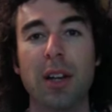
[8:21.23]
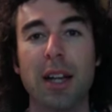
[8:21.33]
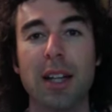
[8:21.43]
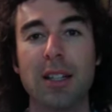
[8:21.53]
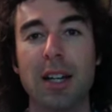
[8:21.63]

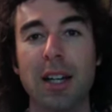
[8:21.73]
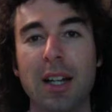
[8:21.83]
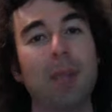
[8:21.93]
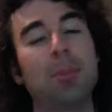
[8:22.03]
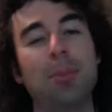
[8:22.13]
and
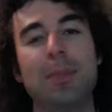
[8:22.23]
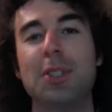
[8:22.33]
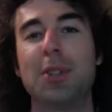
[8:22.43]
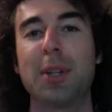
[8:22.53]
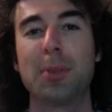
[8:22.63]

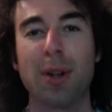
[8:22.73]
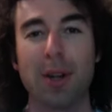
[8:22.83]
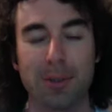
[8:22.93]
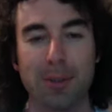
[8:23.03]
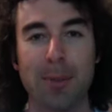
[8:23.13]
enjoy the
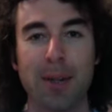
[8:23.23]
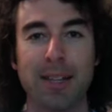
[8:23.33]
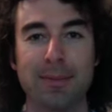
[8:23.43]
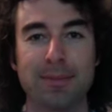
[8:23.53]
blog. Bye-bye.